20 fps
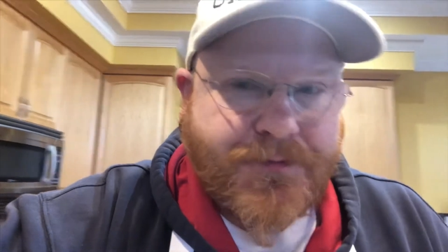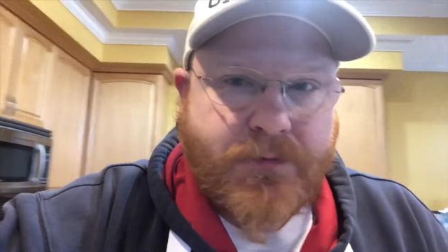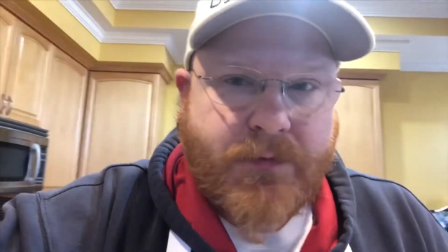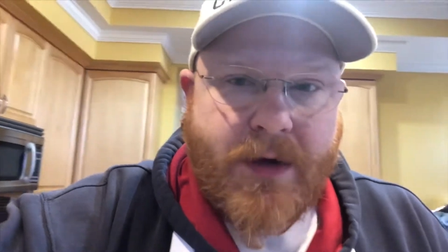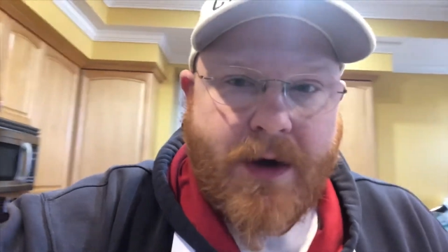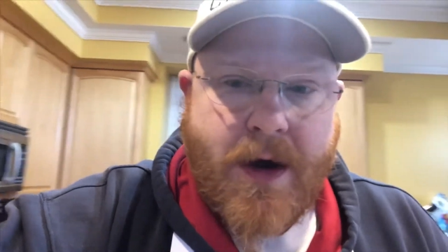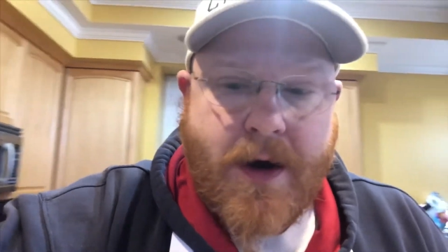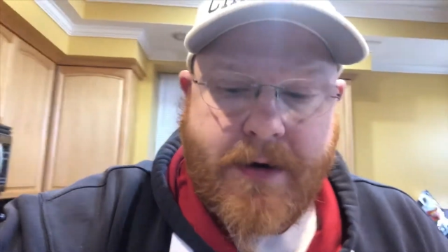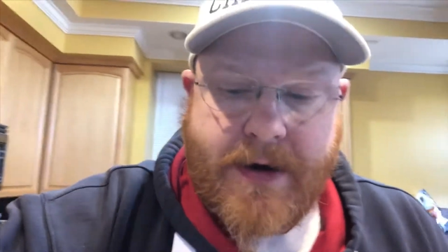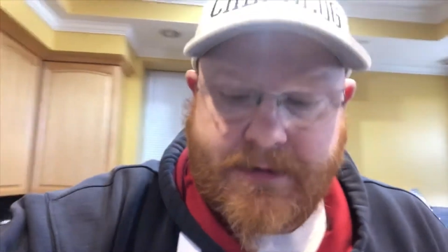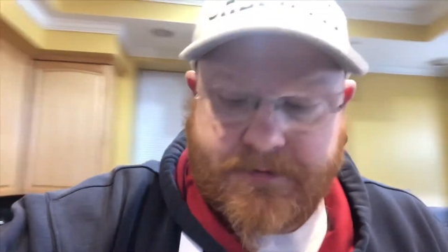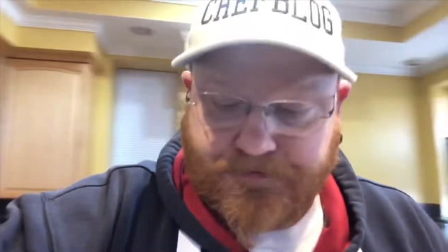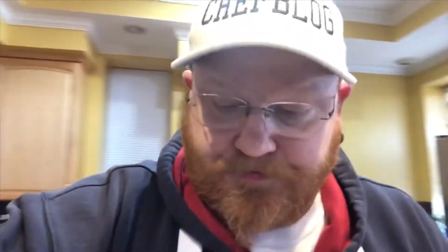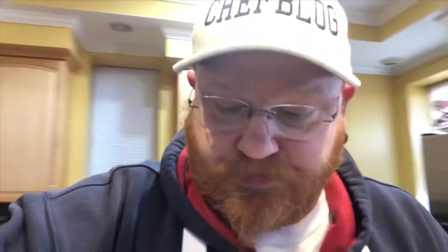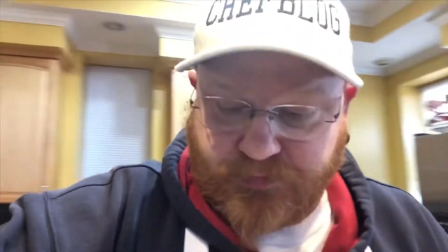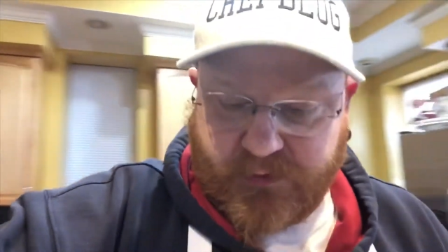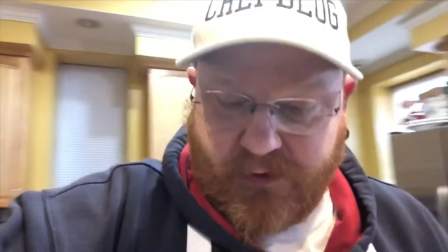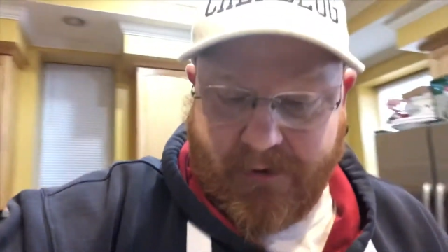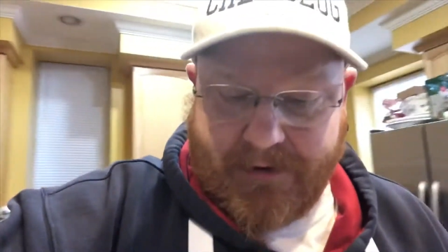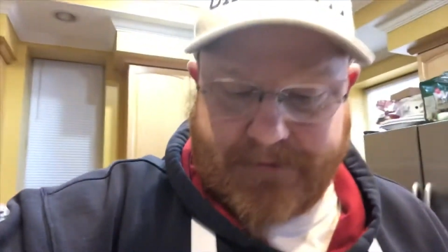All right,
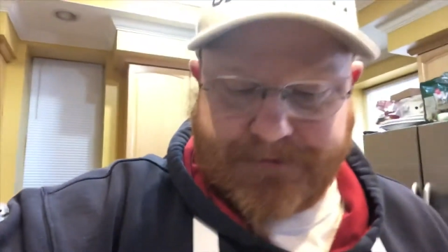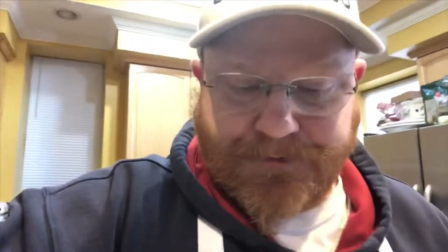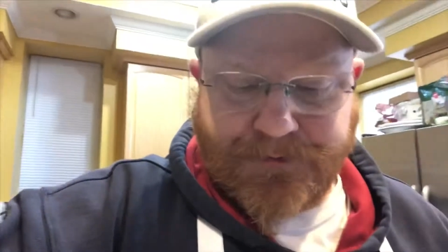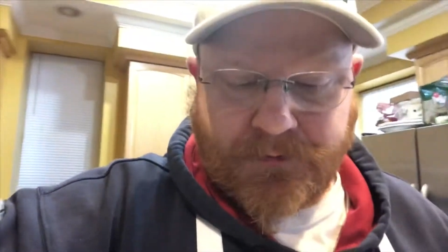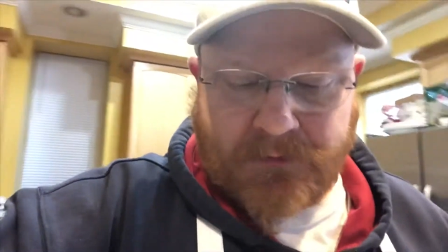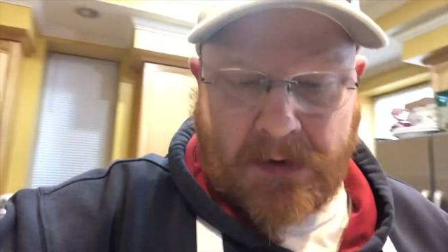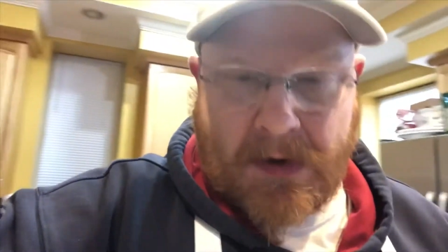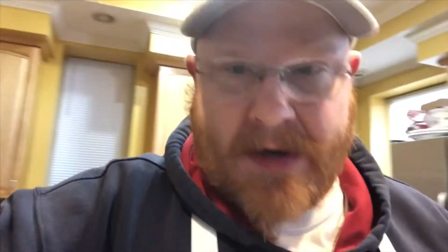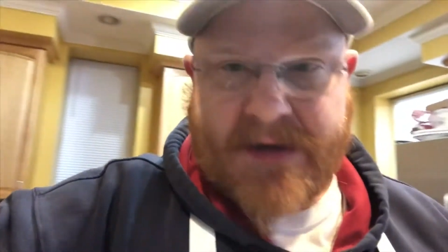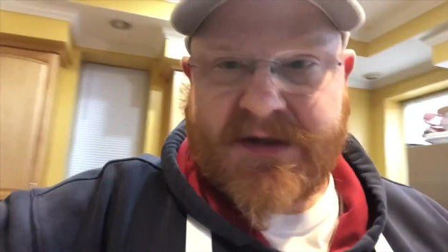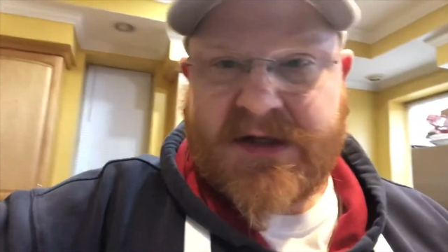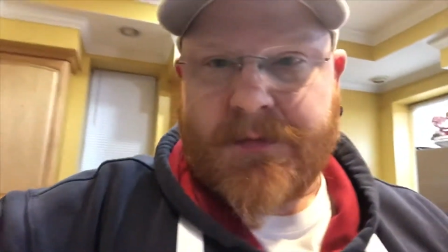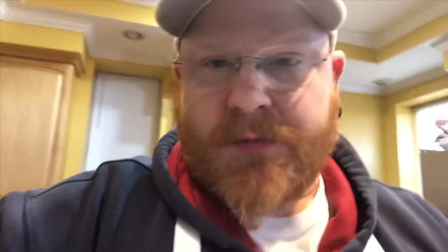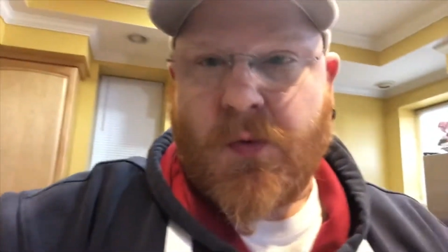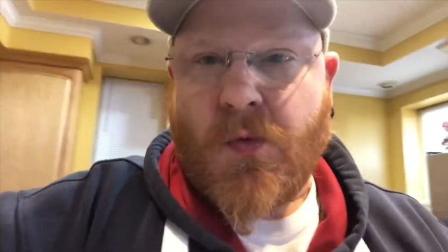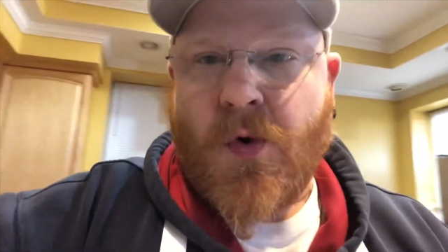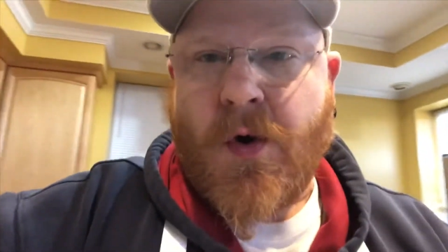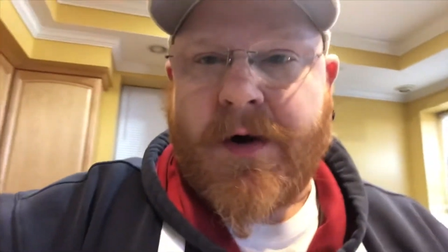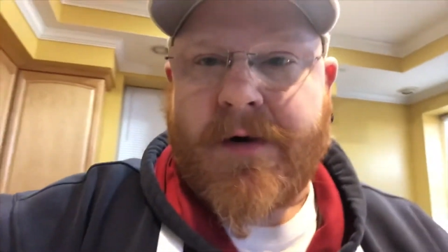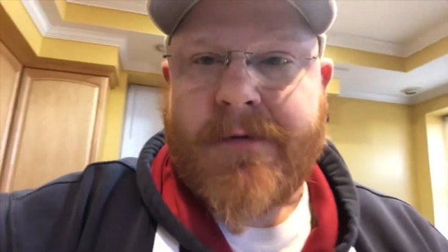sip
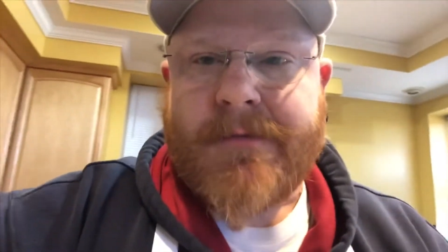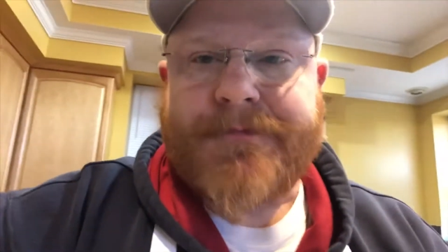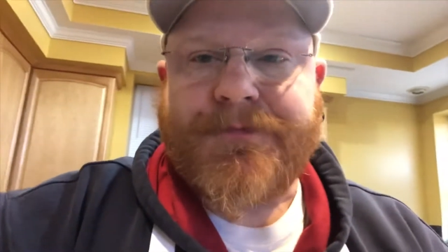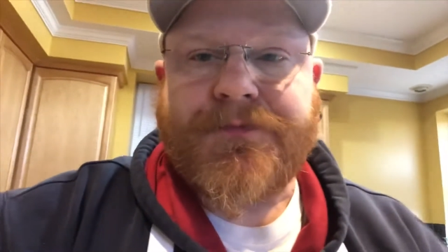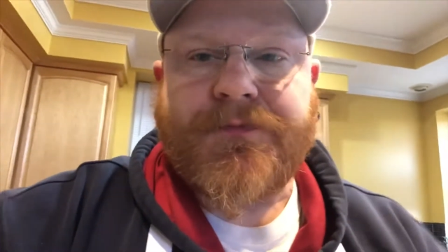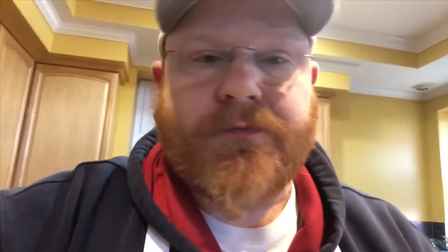of water